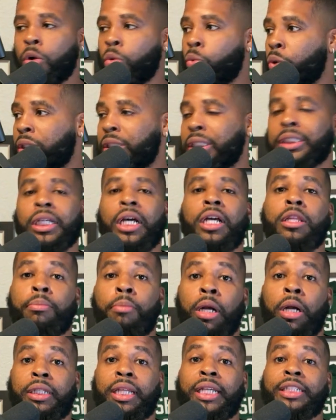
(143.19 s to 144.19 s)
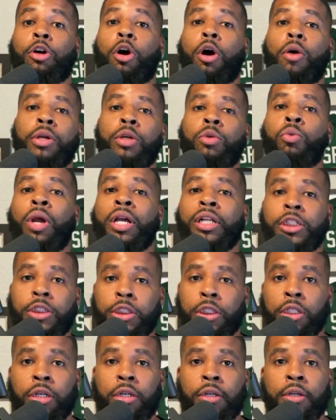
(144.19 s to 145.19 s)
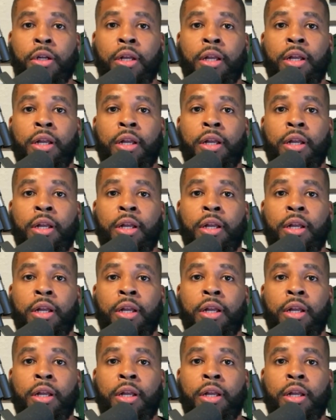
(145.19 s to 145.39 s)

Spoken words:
with this other mark that's already registered,